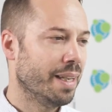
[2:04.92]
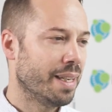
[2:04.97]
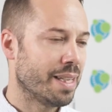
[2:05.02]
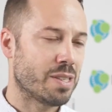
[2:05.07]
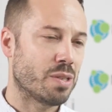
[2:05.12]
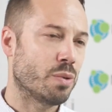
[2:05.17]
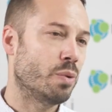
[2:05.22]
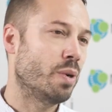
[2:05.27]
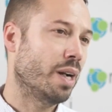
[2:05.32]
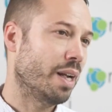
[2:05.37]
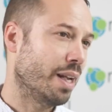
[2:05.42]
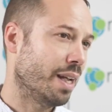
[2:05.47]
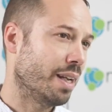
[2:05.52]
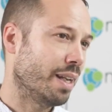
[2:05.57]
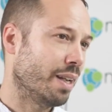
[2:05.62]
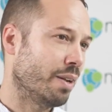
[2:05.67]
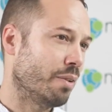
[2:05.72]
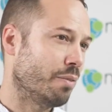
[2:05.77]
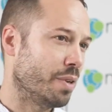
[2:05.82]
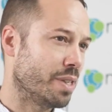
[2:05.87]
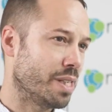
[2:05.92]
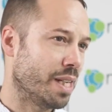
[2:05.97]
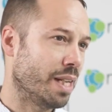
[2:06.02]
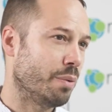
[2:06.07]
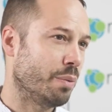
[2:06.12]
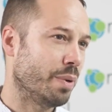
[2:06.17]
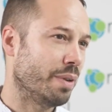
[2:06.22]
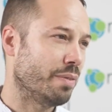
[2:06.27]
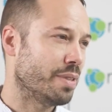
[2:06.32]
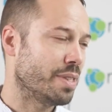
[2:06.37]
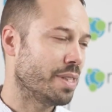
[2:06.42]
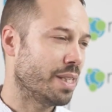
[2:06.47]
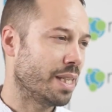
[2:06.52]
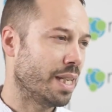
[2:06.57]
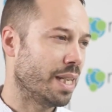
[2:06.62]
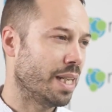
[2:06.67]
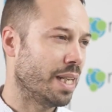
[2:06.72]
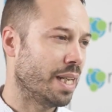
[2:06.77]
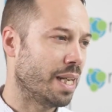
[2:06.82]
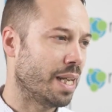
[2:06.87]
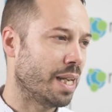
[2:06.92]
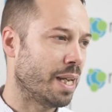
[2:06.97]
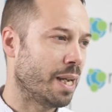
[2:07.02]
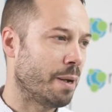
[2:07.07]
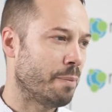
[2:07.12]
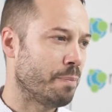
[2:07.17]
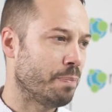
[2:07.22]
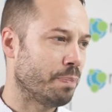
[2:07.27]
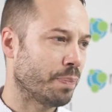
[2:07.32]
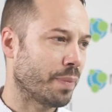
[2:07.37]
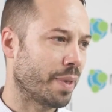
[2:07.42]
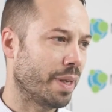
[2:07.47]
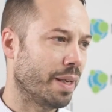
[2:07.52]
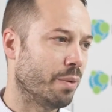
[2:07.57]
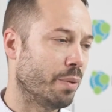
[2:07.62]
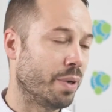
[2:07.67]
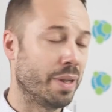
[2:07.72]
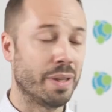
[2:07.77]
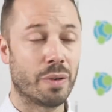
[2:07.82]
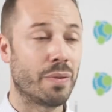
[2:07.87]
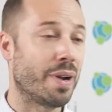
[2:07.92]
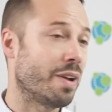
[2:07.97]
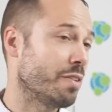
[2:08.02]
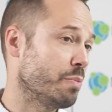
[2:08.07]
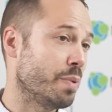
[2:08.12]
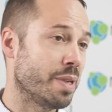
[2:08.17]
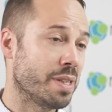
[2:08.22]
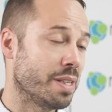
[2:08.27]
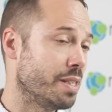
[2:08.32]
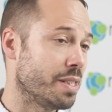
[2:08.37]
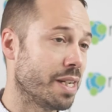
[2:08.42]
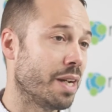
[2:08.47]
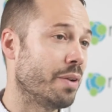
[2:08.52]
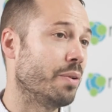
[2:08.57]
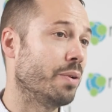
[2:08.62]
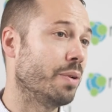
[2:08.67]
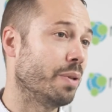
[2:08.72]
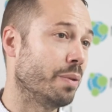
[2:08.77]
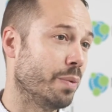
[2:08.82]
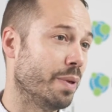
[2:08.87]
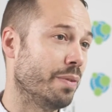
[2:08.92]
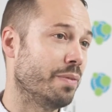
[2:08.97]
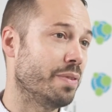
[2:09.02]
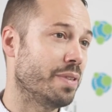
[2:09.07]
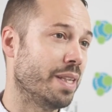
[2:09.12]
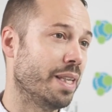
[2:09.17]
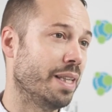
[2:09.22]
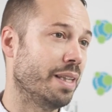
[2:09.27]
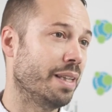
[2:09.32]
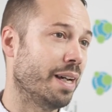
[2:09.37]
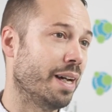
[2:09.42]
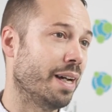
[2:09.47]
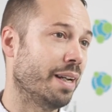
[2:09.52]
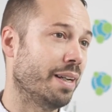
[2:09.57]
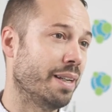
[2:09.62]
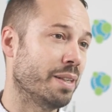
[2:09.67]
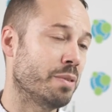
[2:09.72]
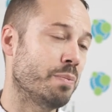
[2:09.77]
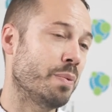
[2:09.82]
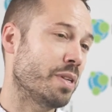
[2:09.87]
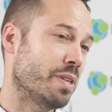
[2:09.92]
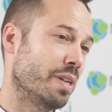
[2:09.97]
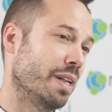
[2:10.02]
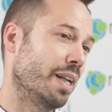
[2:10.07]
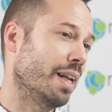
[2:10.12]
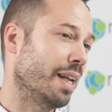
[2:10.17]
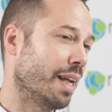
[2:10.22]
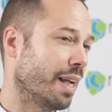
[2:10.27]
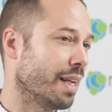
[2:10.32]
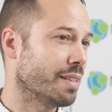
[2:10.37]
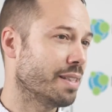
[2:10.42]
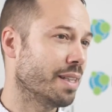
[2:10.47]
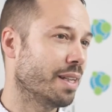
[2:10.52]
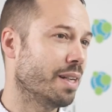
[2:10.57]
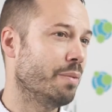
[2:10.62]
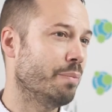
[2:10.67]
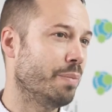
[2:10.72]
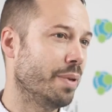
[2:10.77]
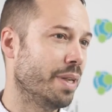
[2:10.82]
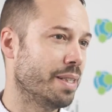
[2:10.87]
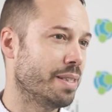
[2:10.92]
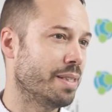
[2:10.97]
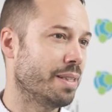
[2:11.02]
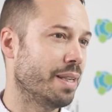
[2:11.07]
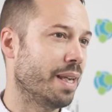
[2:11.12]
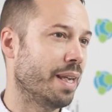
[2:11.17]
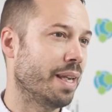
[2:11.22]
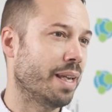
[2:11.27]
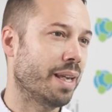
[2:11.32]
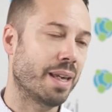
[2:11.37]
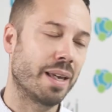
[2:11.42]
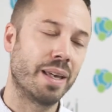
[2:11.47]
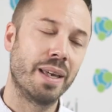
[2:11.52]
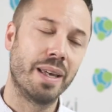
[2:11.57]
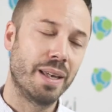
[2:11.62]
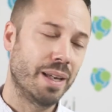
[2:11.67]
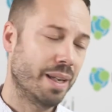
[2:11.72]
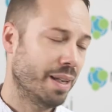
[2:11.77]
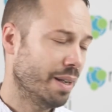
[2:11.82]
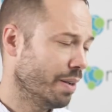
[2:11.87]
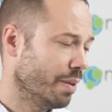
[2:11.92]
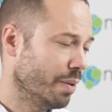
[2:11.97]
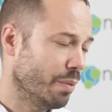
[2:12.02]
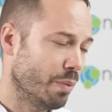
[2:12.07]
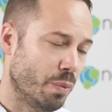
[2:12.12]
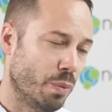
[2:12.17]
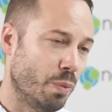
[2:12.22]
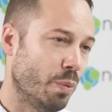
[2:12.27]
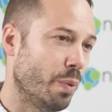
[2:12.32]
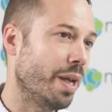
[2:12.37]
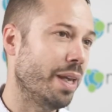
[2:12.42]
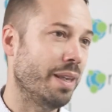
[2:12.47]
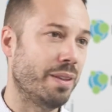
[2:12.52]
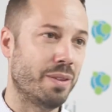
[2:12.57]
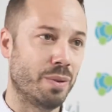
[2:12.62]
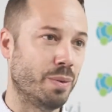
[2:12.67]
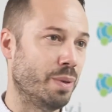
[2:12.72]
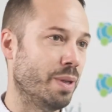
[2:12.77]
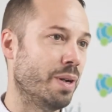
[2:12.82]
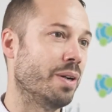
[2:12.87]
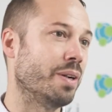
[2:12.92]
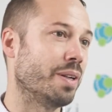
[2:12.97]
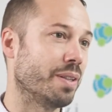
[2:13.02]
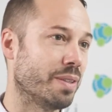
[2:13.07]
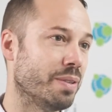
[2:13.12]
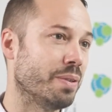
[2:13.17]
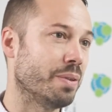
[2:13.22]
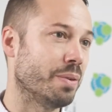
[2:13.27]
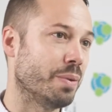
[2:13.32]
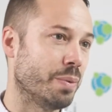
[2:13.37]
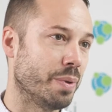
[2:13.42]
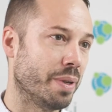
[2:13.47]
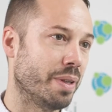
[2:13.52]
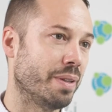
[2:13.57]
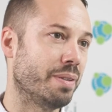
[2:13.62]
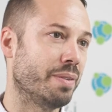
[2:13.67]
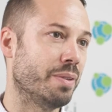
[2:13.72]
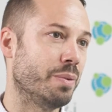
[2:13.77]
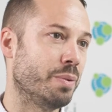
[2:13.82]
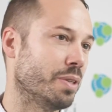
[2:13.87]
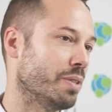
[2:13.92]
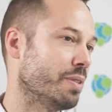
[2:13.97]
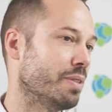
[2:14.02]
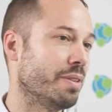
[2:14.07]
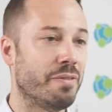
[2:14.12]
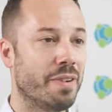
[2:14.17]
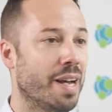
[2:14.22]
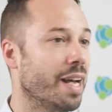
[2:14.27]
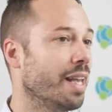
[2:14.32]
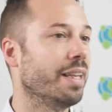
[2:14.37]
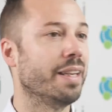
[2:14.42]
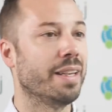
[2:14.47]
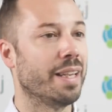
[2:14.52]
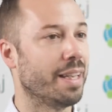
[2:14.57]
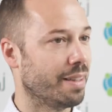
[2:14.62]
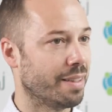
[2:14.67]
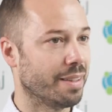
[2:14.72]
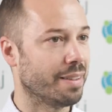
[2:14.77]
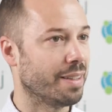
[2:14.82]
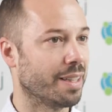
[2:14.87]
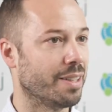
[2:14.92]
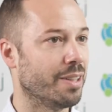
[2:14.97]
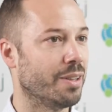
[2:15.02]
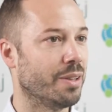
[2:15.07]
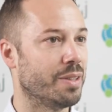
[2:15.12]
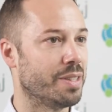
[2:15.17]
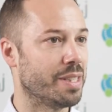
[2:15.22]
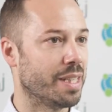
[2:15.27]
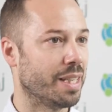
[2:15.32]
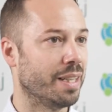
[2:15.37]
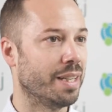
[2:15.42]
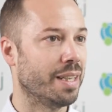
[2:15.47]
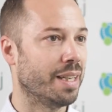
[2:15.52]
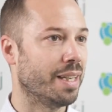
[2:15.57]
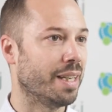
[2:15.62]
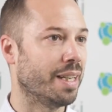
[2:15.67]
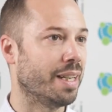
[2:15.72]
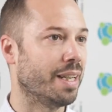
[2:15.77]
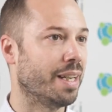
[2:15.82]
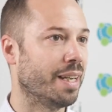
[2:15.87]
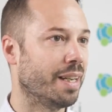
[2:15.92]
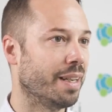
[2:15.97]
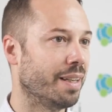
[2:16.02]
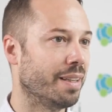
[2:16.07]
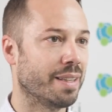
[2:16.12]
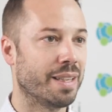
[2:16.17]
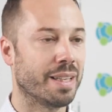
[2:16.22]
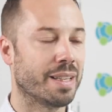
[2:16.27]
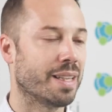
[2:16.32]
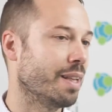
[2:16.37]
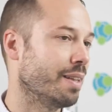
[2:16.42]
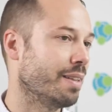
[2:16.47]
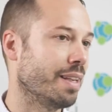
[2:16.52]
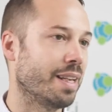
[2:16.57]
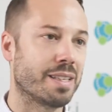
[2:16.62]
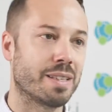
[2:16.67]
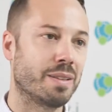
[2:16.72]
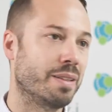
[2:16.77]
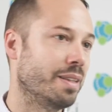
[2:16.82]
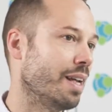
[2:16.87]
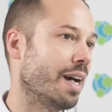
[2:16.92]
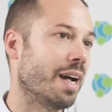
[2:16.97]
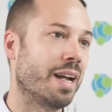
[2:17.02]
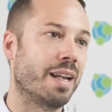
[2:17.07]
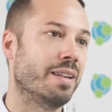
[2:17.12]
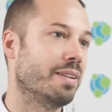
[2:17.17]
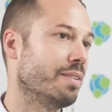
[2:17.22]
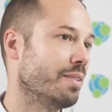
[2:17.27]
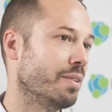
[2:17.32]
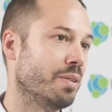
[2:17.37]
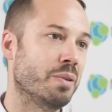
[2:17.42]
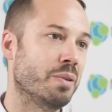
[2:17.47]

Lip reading: Historically at Neo4j, we've seen, or in the graph space in general, we've seen that especially legacy companies take way too long to just validate the technology. It can take 9